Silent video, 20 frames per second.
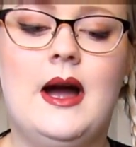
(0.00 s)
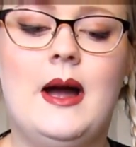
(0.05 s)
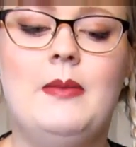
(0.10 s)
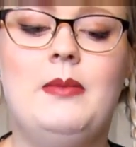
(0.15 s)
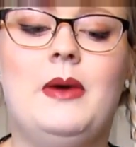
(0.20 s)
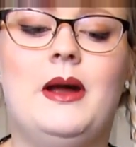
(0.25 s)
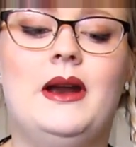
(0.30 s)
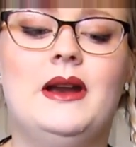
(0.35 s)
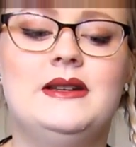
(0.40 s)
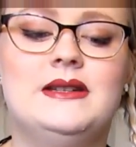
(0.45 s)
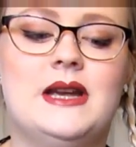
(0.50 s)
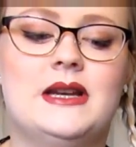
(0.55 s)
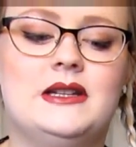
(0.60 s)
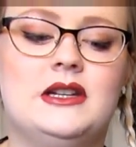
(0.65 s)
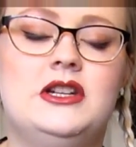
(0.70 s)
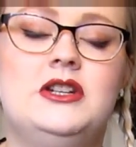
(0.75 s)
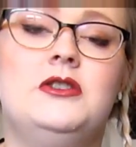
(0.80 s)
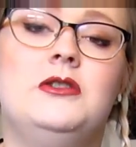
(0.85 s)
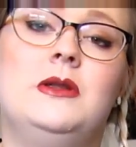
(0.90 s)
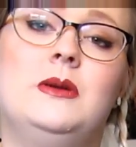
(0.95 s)
I'm not
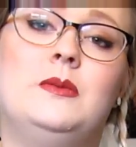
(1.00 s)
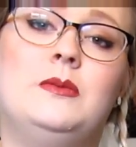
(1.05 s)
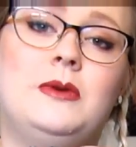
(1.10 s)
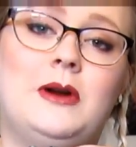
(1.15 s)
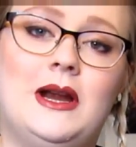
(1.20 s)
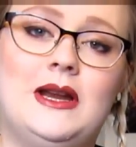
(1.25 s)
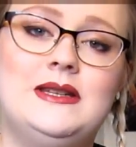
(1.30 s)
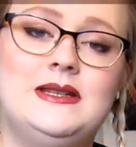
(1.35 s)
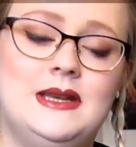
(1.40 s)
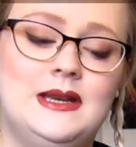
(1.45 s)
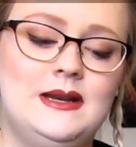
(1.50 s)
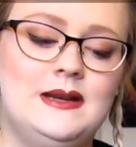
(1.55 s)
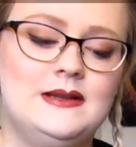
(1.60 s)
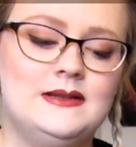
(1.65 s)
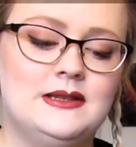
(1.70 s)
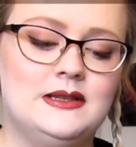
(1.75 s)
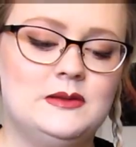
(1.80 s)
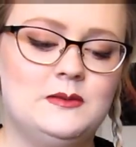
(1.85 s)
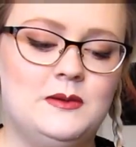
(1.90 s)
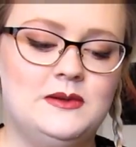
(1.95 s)
exactly sure the pricing
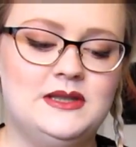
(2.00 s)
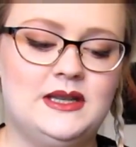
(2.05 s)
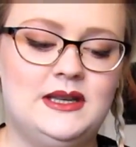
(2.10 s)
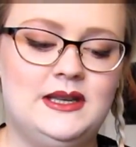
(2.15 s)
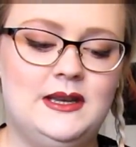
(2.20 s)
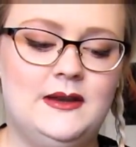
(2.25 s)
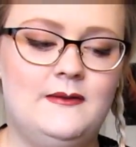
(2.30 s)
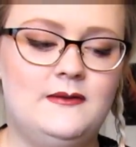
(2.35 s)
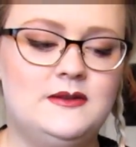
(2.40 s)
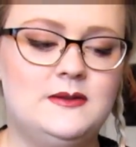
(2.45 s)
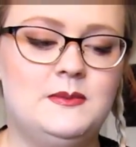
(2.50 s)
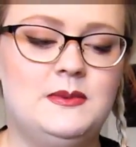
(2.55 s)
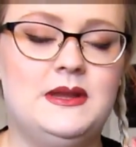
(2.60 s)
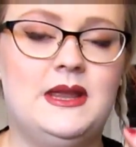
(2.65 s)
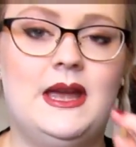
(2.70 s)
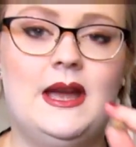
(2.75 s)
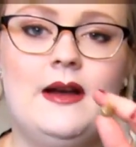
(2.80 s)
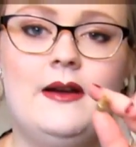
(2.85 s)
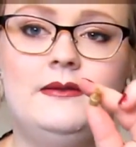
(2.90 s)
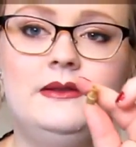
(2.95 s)
because this was a gift,
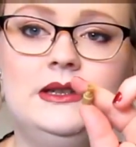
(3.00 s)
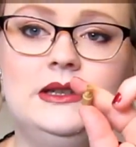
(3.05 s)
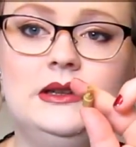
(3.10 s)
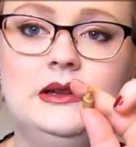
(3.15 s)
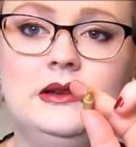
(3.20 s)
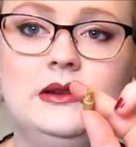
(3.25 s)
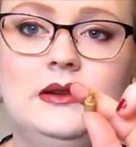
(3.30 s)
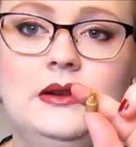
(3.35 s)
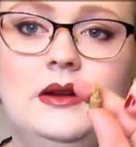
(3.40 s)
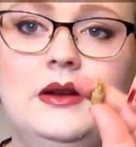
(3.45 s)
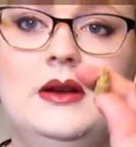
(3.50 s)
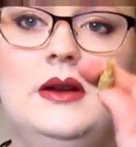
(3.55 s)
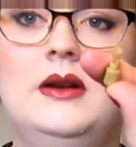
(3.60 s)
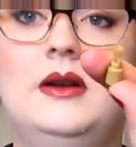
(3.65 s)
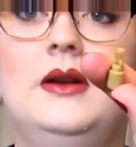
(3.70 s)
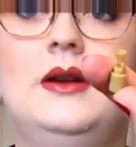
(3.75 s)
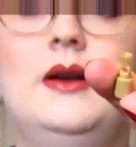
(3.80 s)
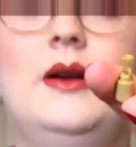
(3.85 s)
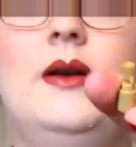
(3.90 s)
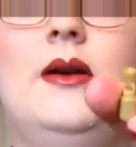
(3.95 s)
but they have little
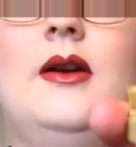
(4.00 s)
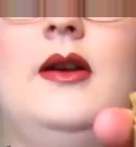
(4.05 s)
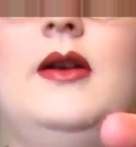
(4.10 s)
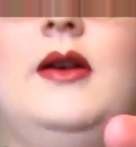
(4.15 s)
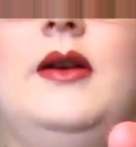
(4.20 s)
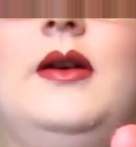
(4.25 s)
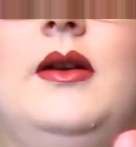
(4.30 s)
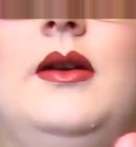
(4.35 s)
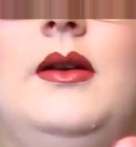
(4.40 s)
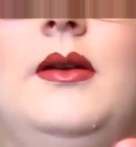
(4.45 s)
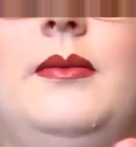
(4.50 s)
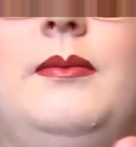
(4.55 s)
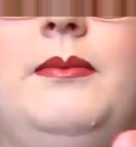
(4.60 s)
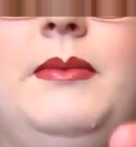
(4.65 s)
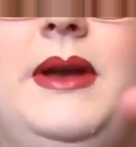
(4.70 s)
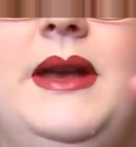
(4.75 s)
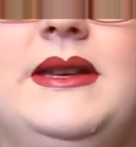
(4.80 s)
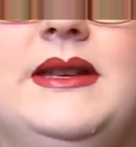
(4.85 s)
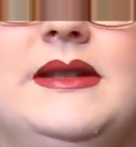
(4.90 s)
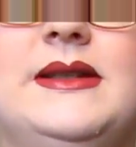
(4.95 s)

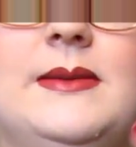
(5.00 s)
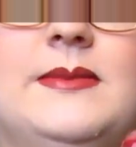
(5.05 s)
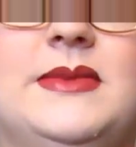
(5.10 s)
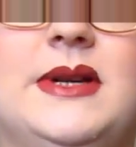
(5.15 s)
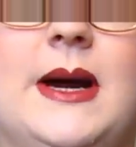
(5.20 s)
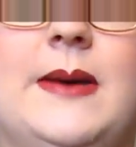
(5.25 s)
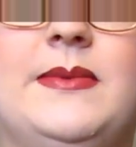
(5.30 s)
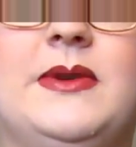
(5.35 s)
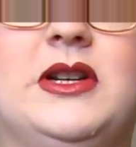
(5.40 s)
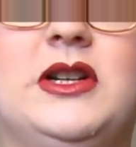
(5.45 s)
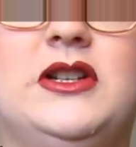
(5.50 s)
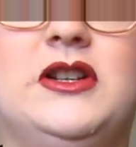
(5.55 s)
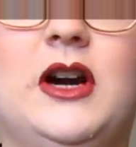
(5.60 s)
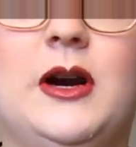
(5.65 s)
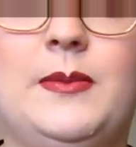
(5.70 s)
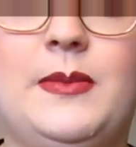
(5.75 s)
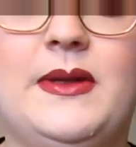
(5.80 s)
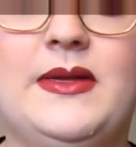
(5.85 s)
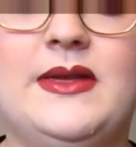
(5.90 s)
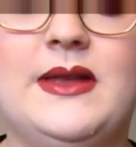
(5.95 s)
pieces up top to
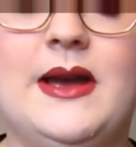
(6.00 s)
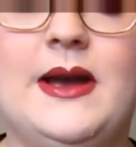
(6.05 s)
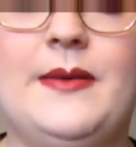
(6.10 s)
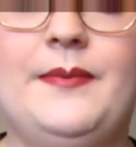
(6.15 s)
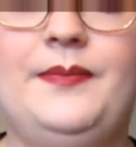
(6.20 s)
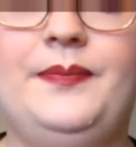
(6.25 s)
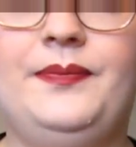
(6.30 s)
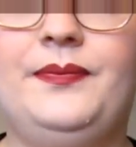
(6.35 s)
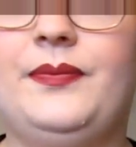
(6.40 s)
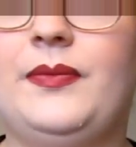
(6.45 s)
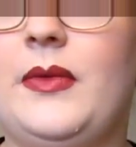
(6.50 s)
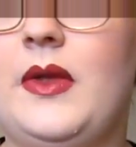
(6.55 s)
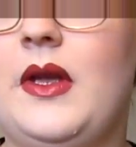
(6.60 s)
sharpen them.